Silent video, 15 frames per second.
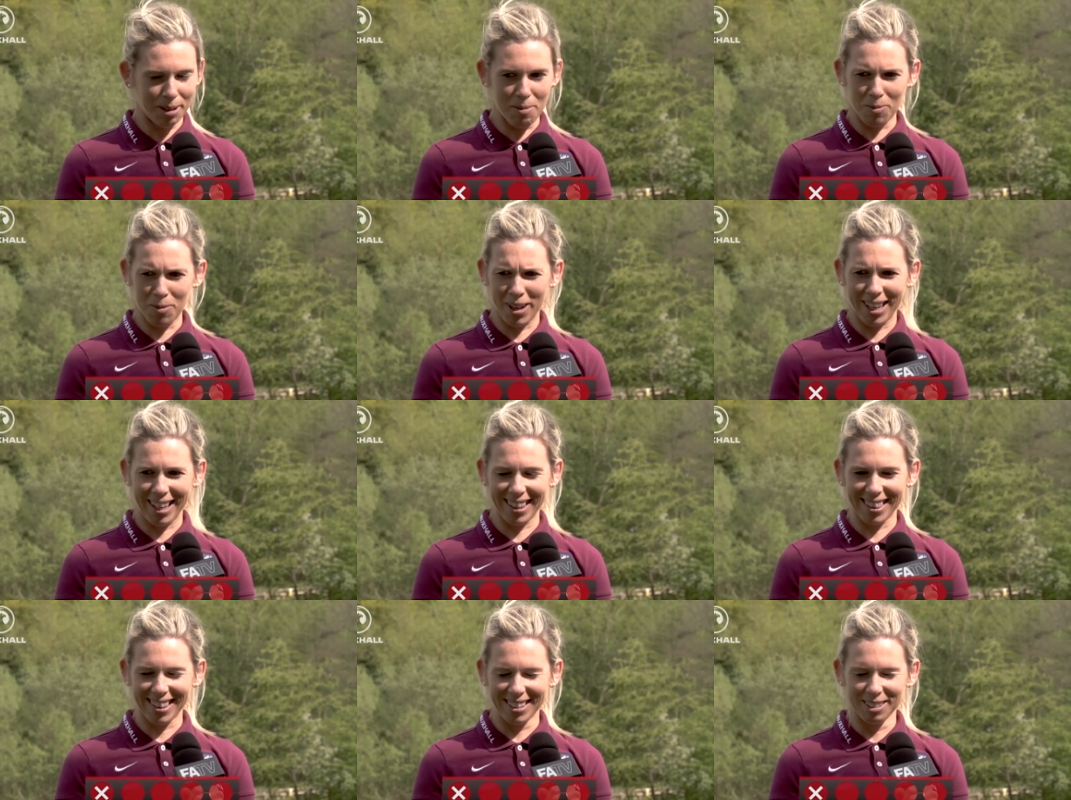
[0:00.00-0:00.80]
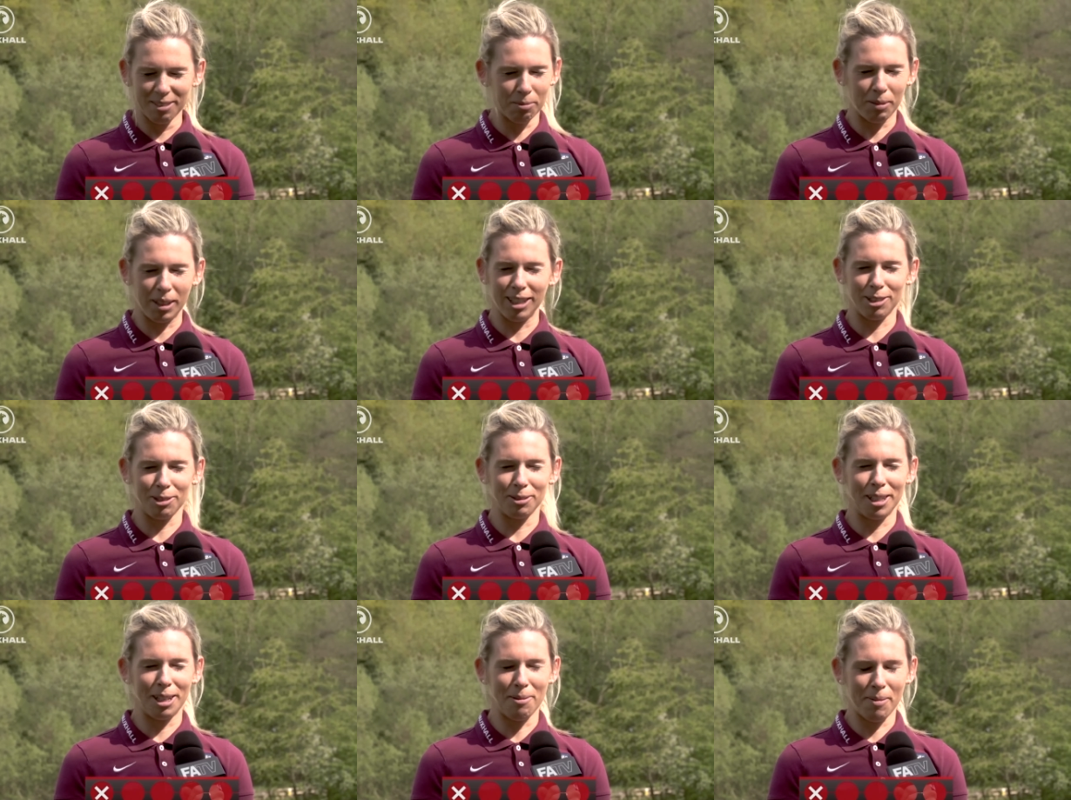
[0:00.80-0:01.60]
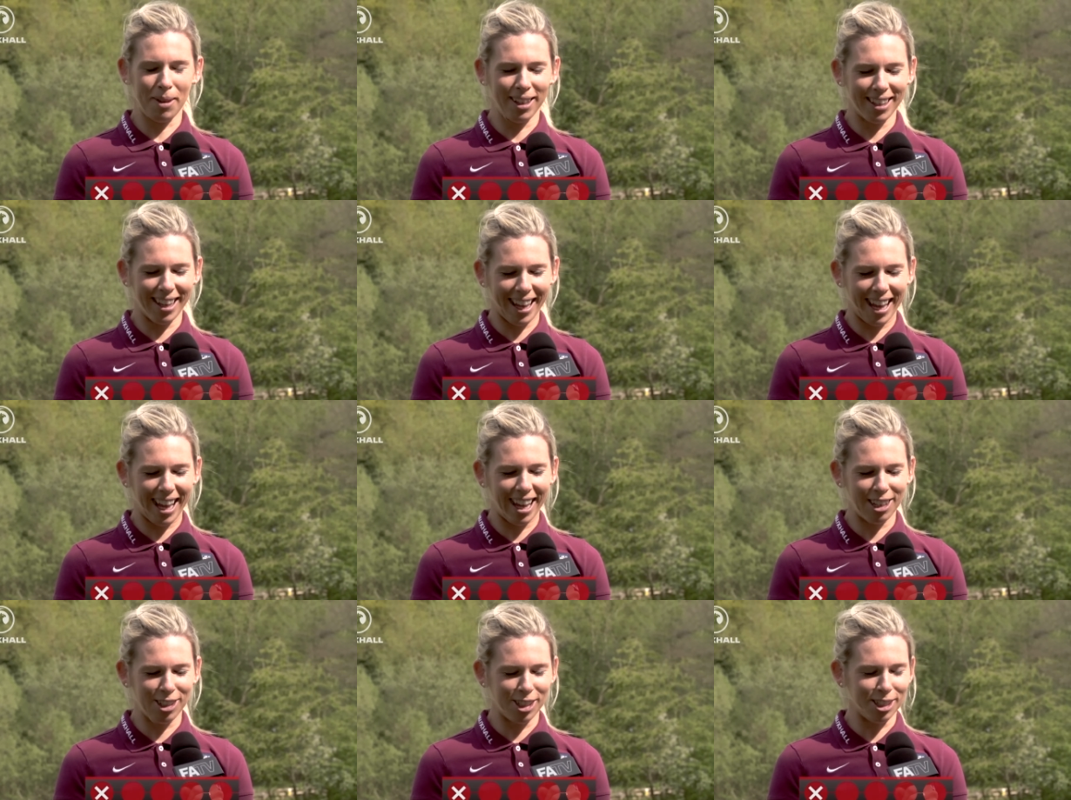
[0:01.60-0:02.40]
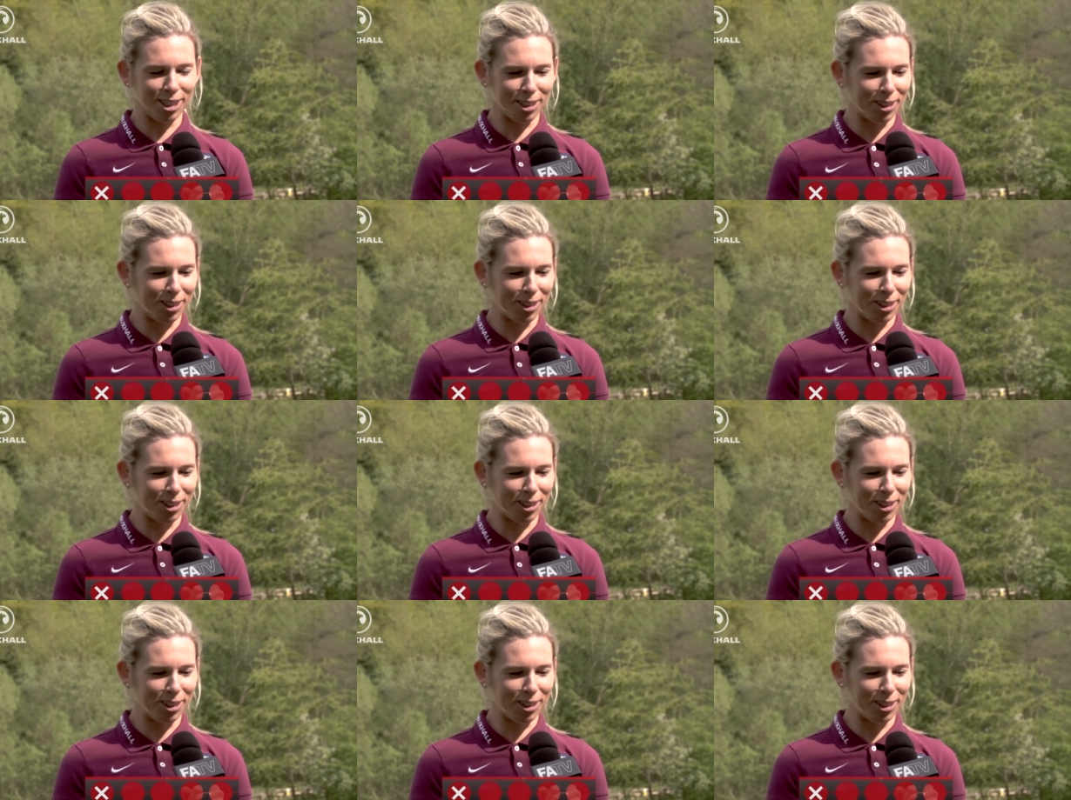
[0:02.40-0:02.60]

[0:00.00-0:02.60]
went with A, she